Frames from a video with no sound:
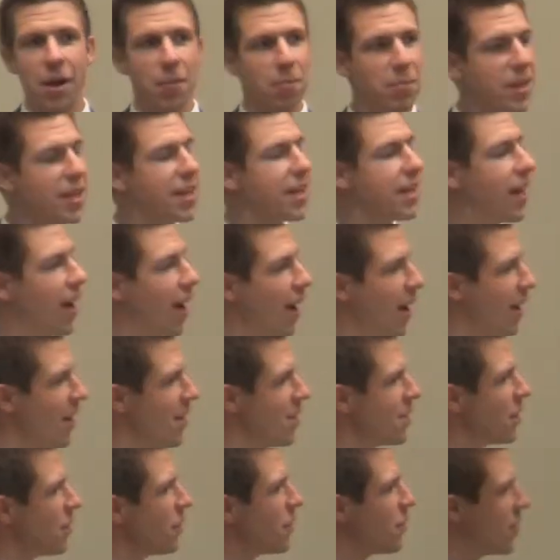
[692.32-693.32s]

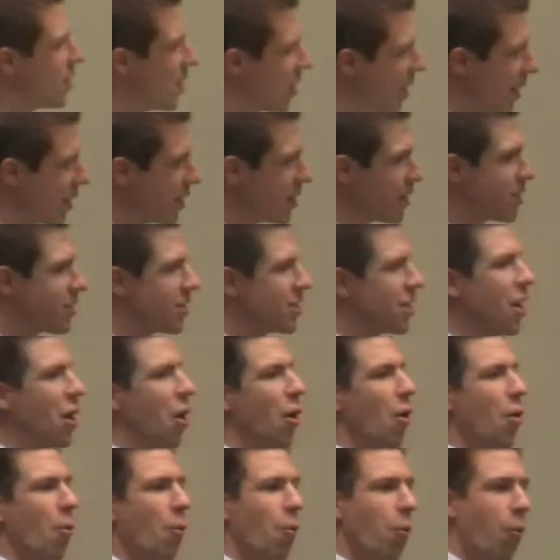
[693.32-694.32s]
Because of this
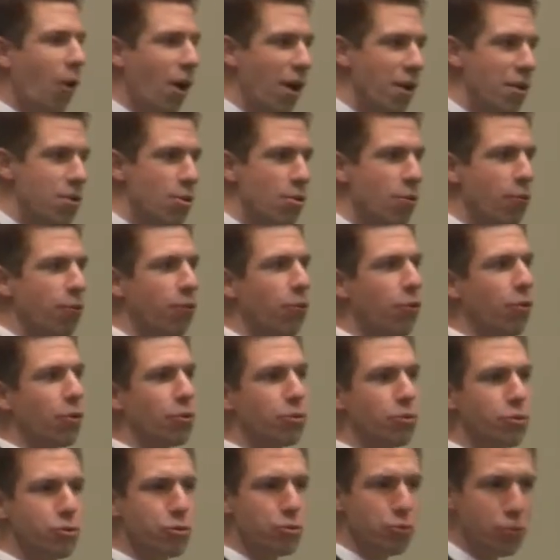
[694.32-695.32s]

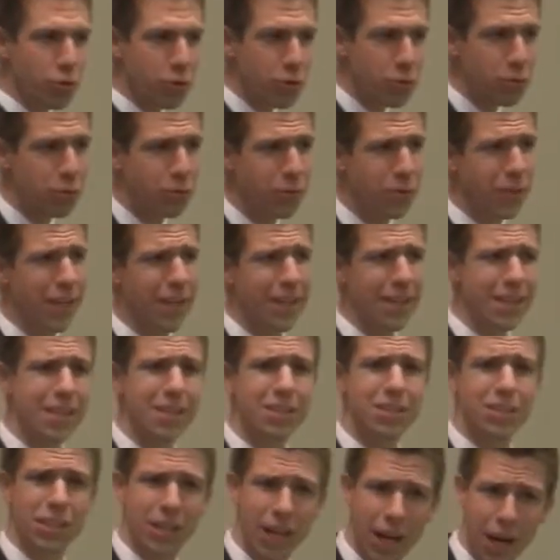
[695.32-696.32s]
wonderful truth in
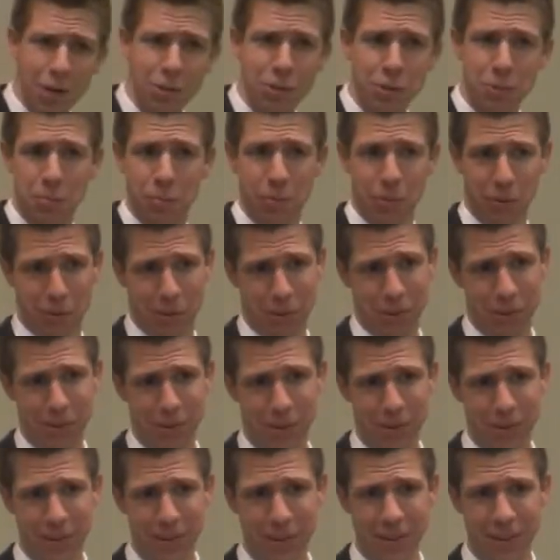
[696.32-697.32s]
this gospel,
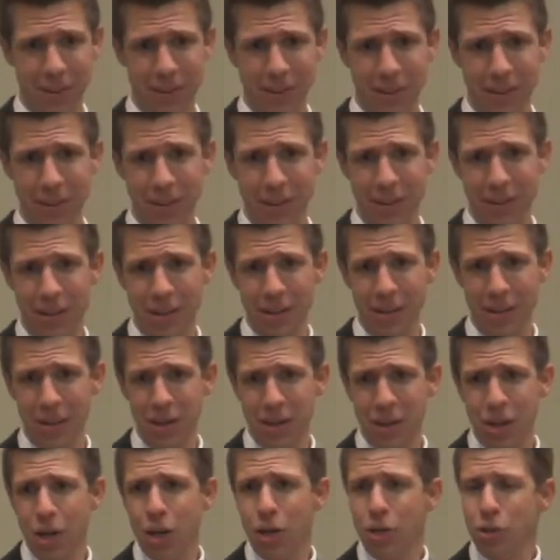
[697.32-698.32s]

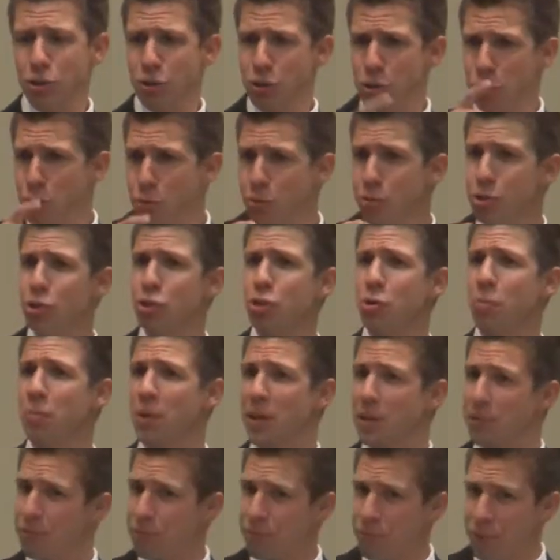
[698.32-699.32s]
you should
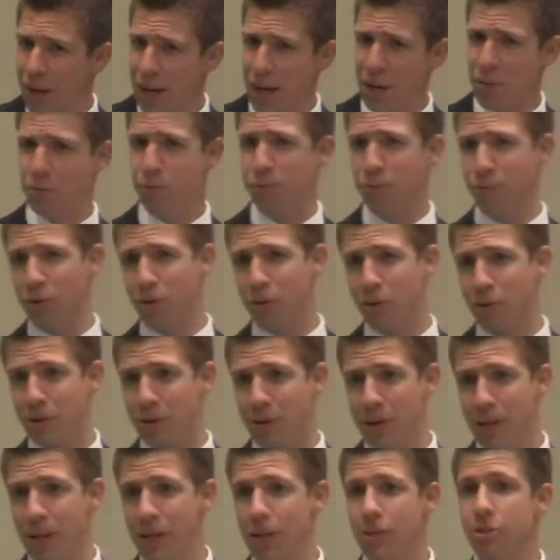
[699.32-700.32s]
be
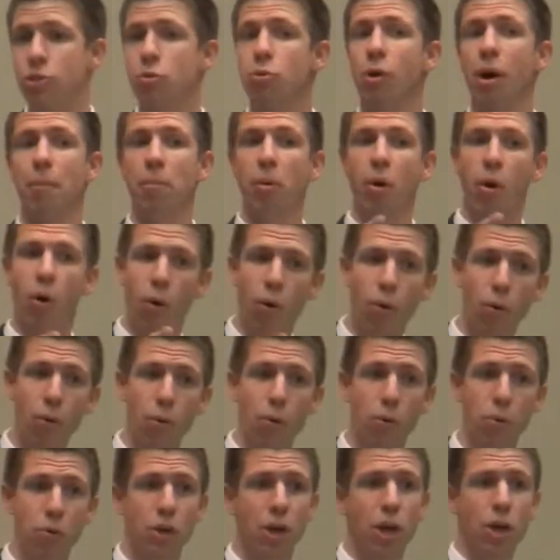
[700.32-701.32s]
faithful to
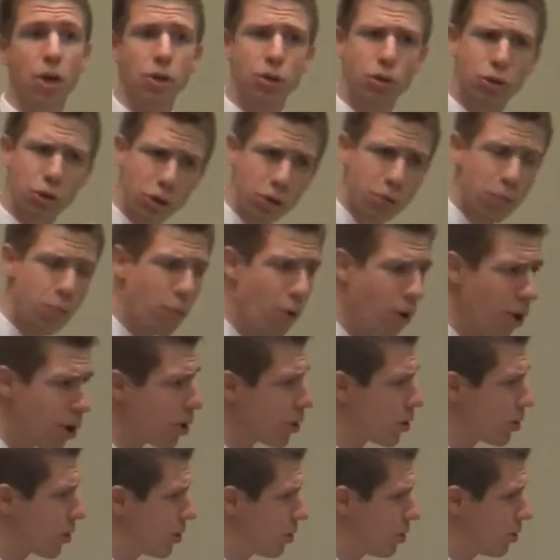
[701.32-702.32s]
uphold good
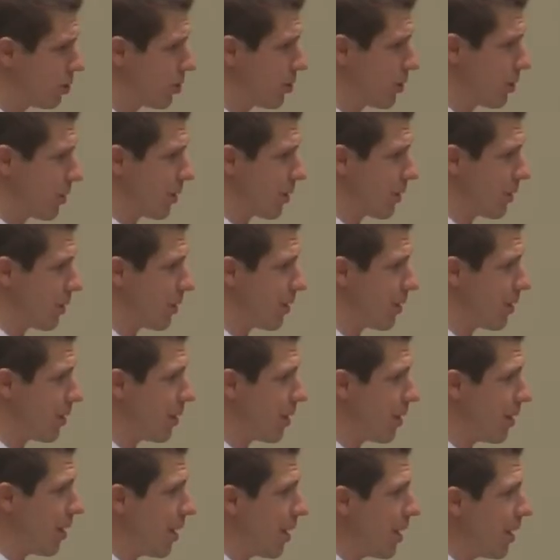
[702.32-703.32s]
works.
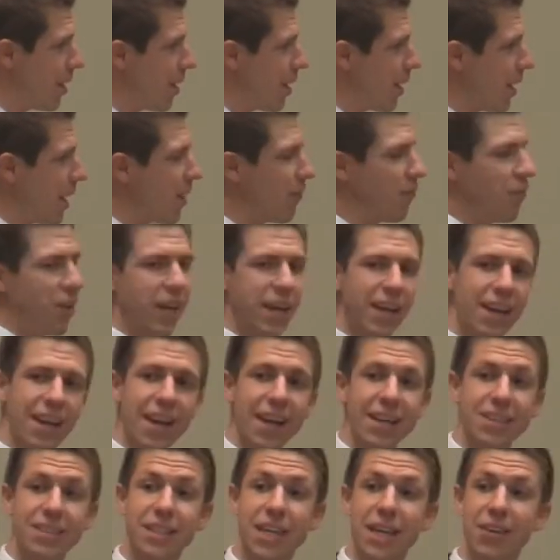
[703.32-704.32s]
If He
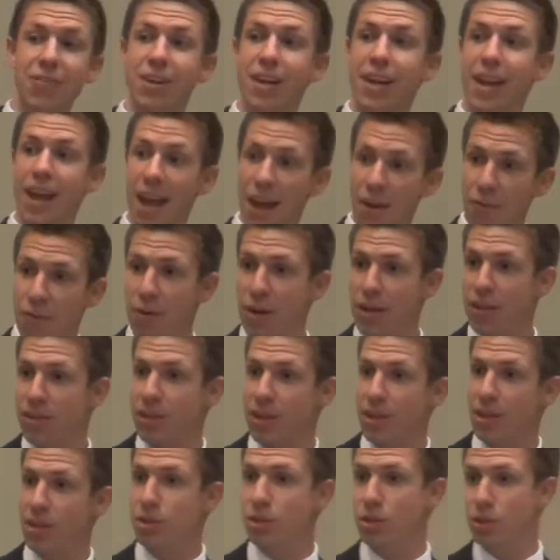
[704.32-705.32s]
has given
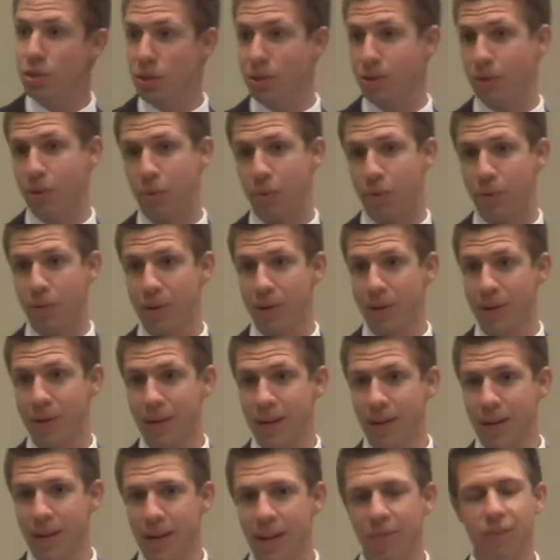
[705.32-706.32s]
everything to you,
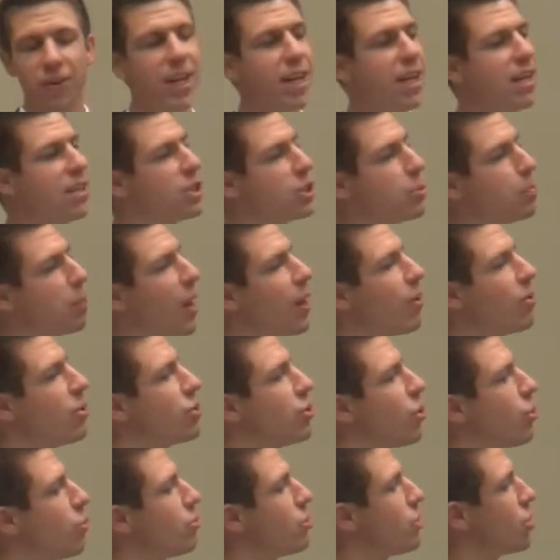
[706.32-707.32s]
if He didn't spare
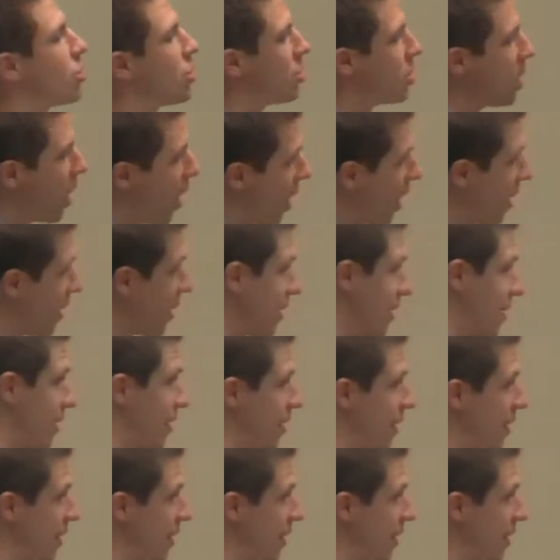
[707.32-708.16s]
His own Son,